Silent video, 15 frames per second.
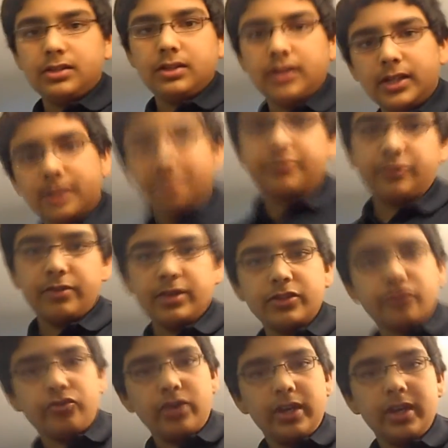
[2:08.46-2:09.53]
to light up the green
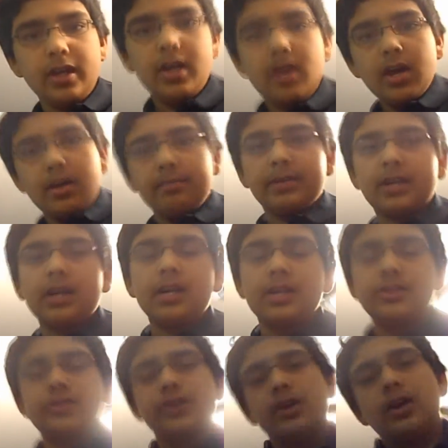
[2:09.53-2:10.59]
screen,
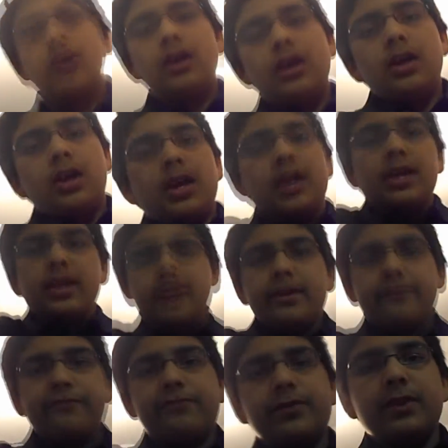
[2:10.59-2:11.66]
because
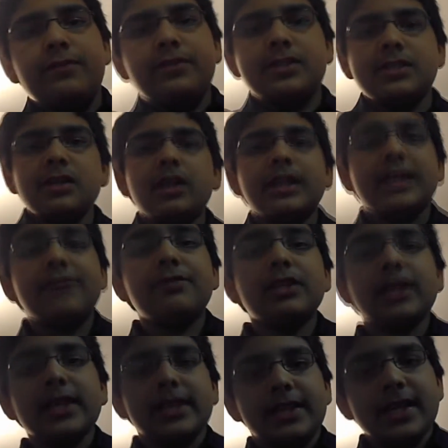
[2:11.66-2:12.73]
if it's not
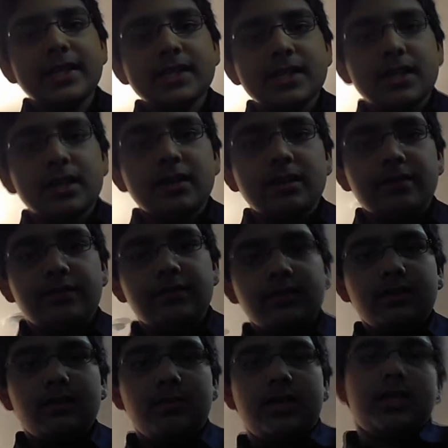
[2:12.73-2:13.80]
evenly lit,
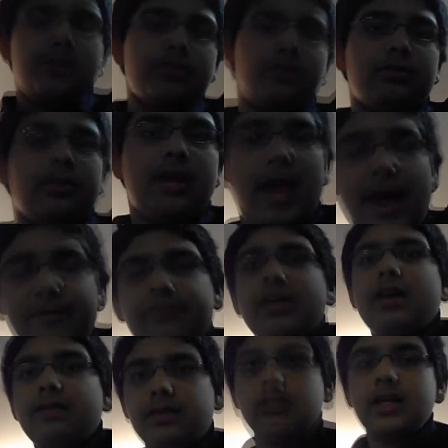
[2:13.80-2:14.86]
I mean, you don't have to
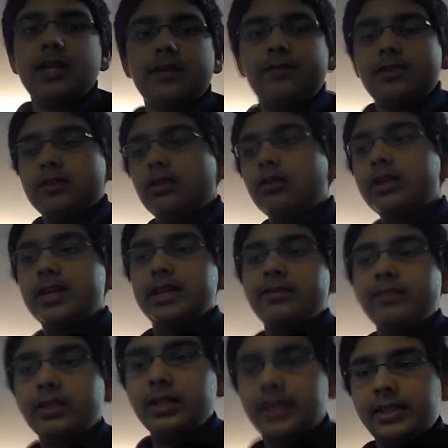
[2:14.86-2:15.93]
have the light. If it's already
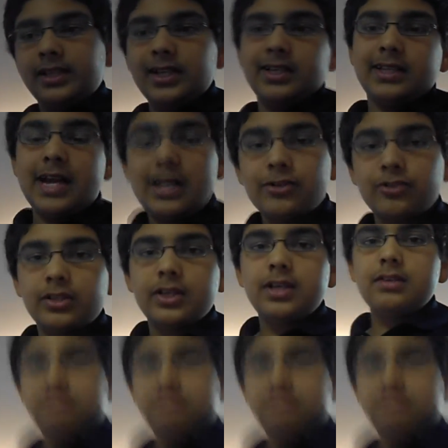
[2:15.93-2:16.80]
evenly lit naturally,